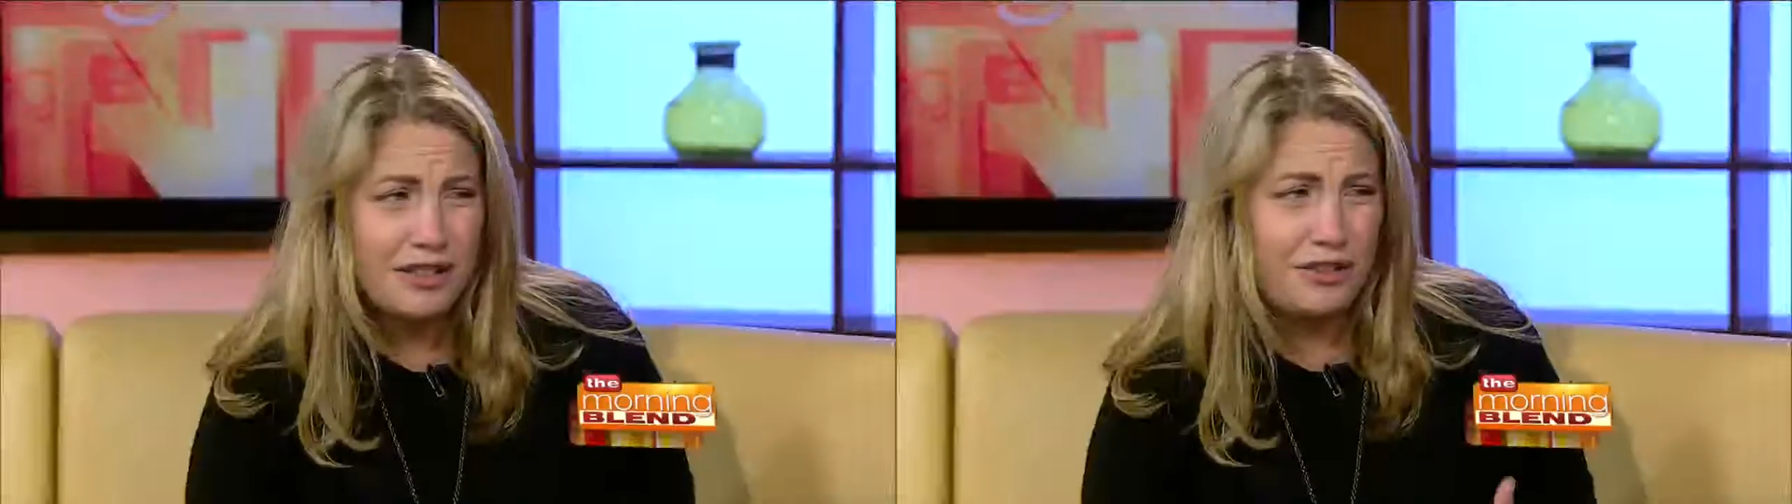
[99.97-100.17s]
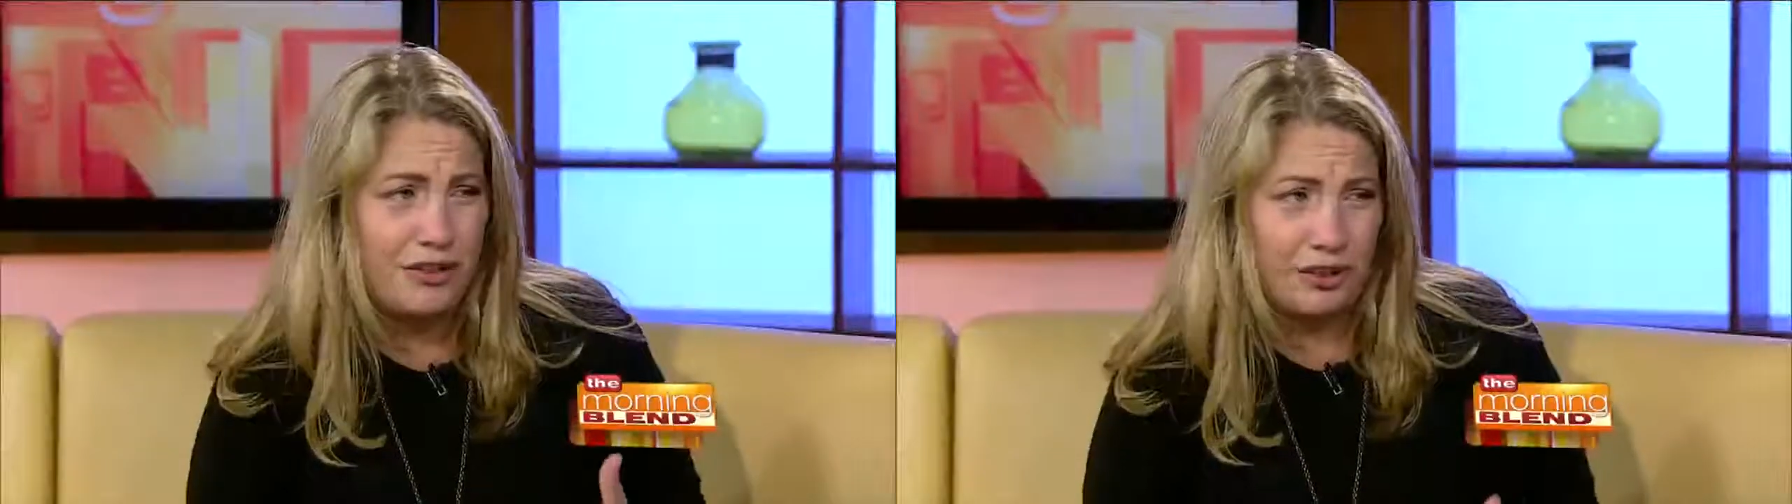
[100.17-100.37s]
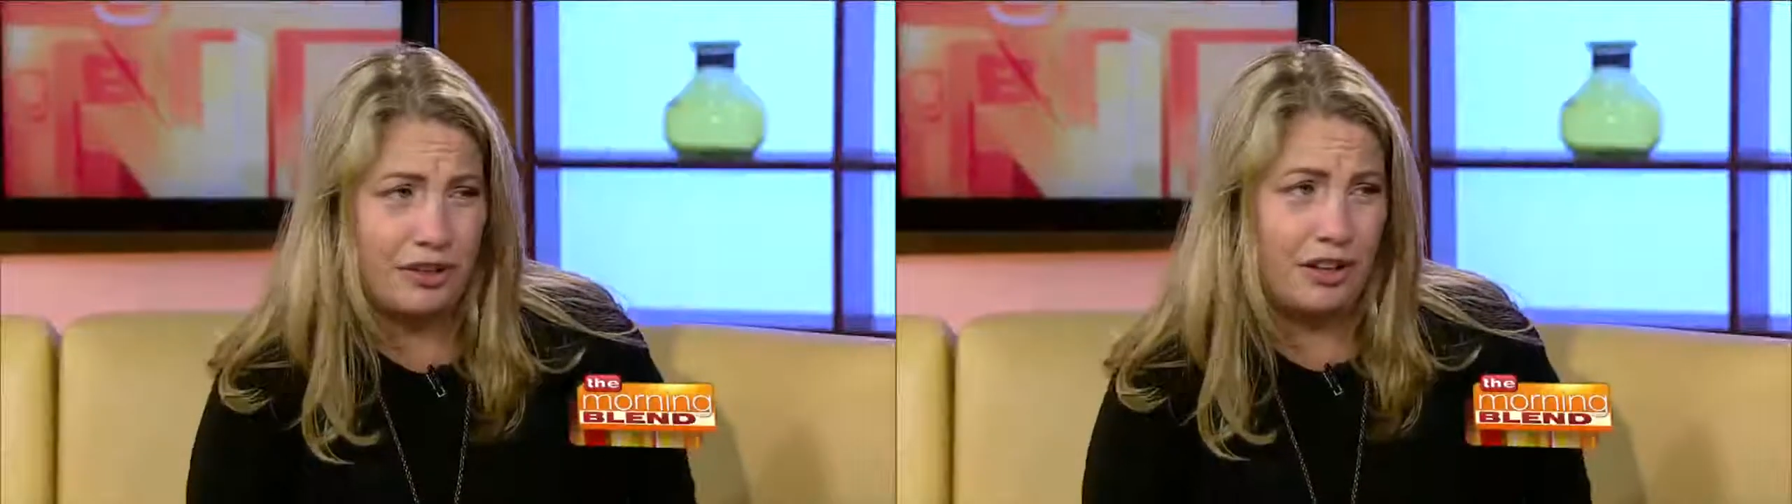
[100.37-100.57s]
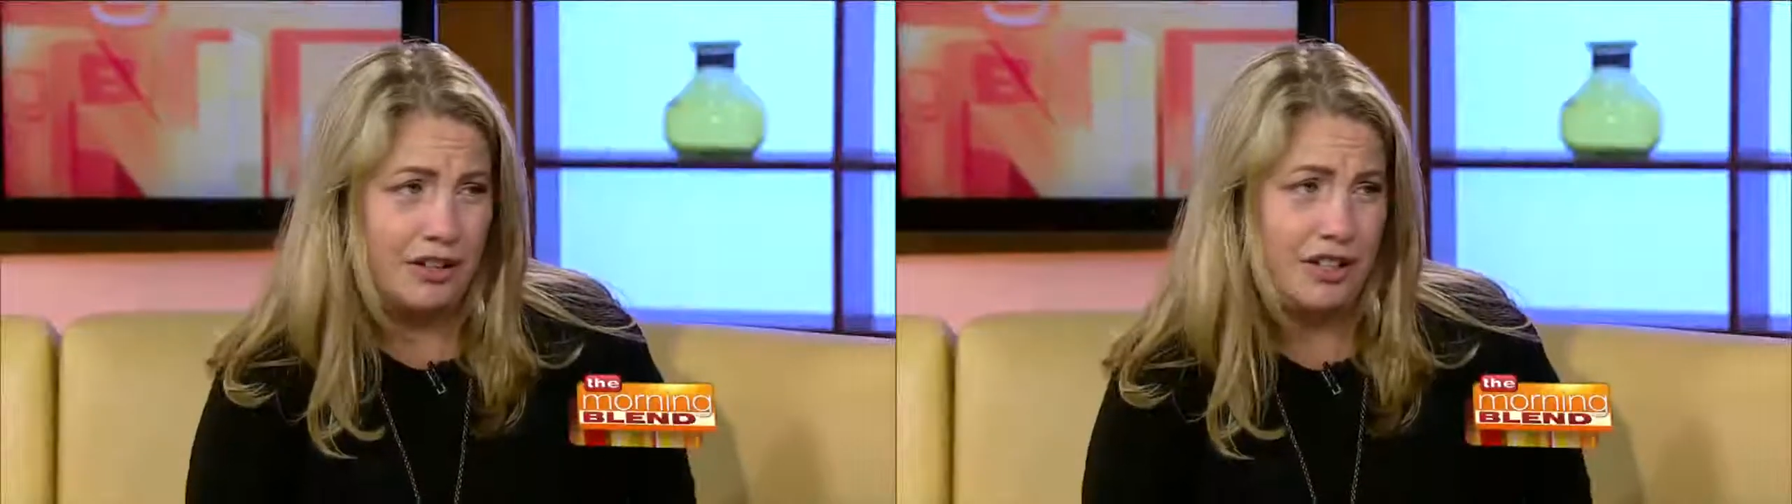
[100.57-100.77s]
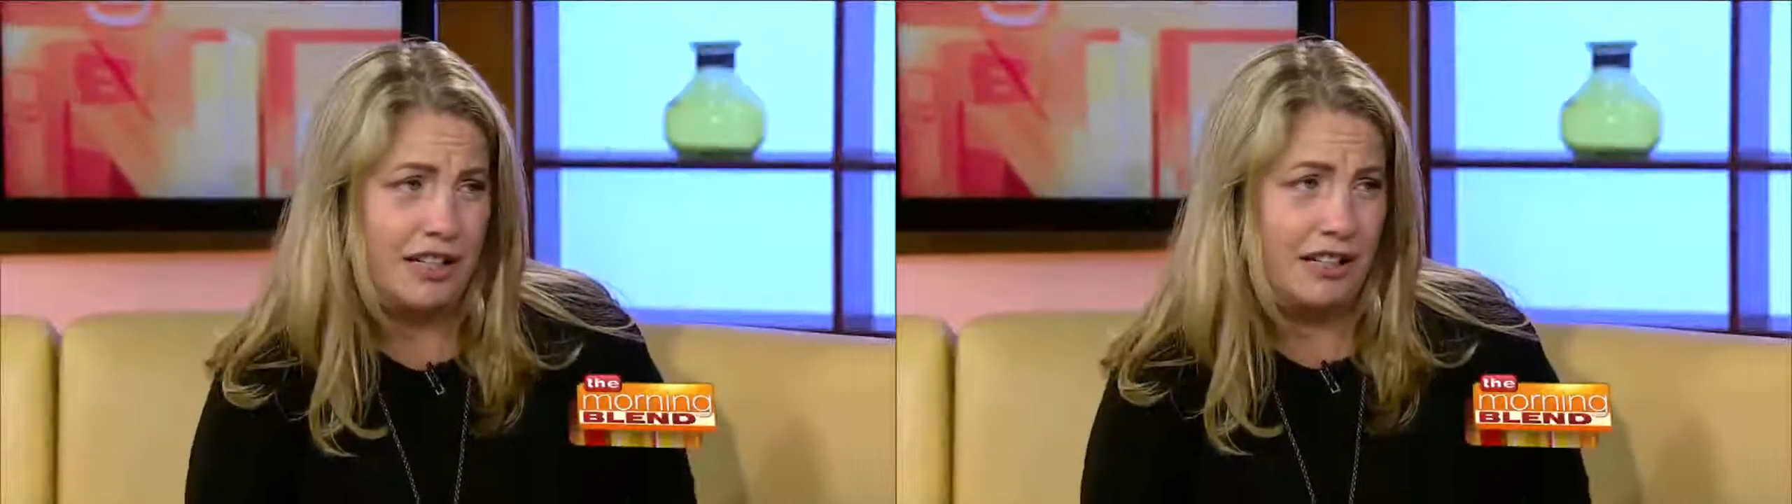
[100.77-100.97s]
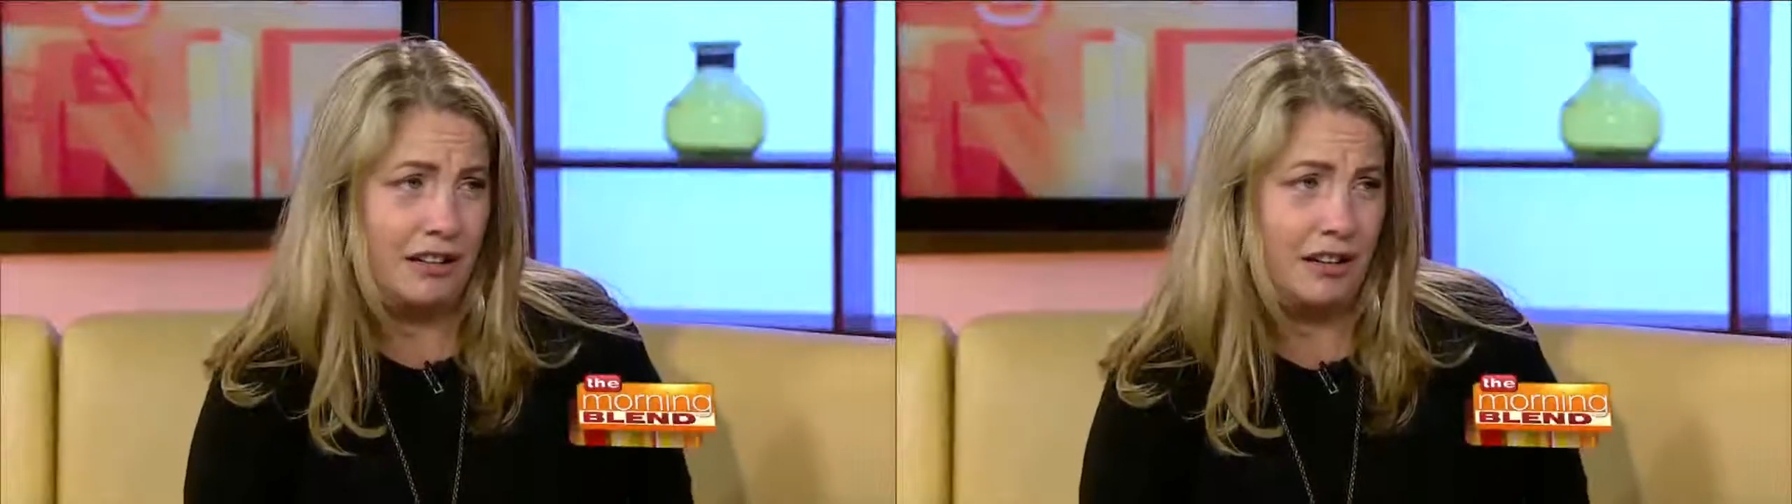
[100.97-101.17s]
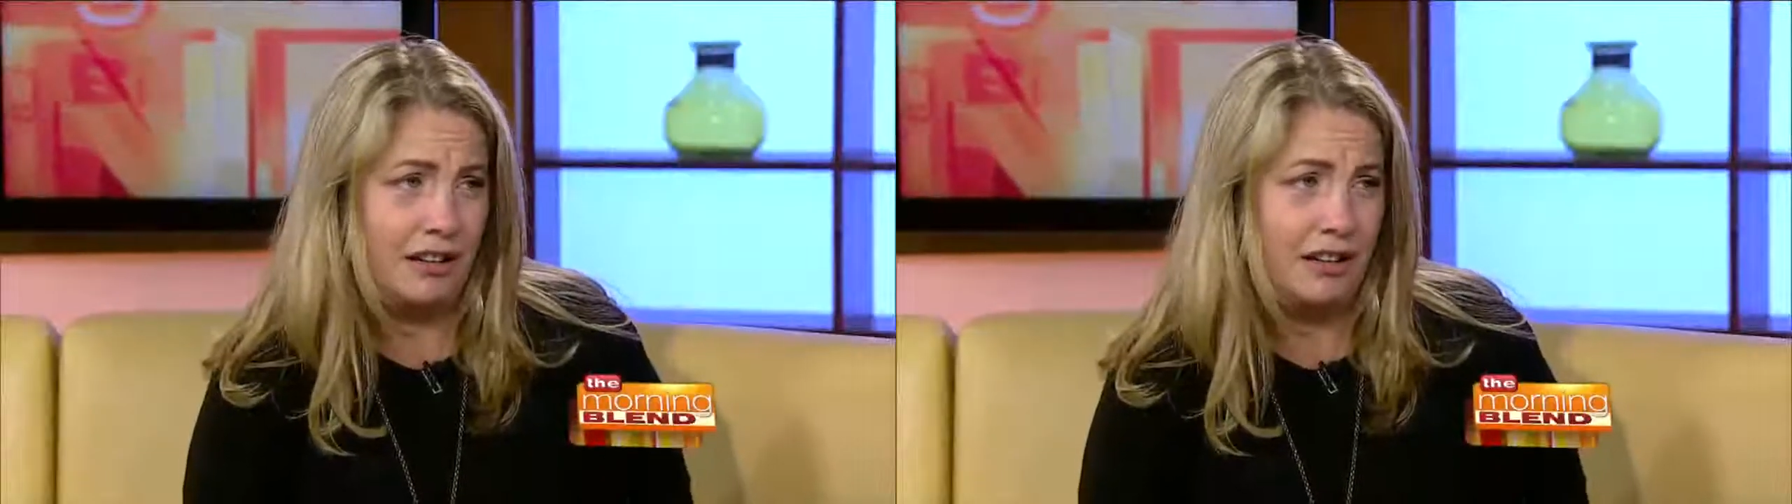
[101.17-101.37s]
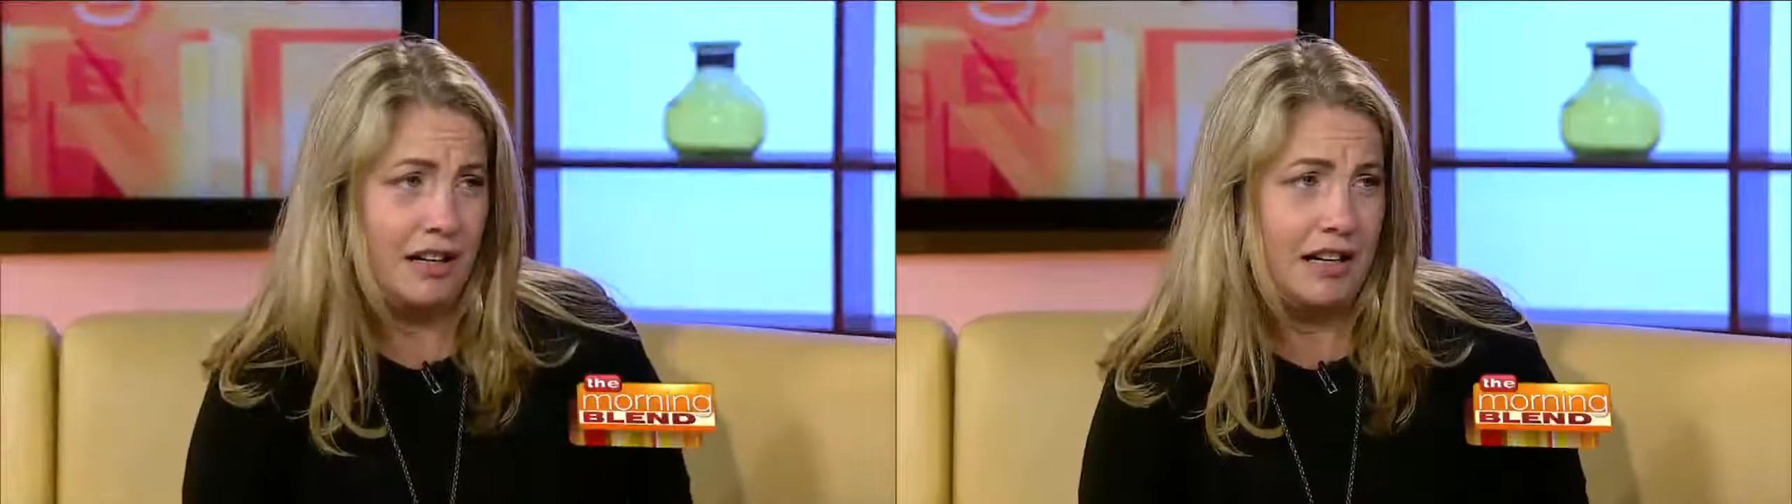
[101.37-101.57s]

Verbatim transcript: the third largest killer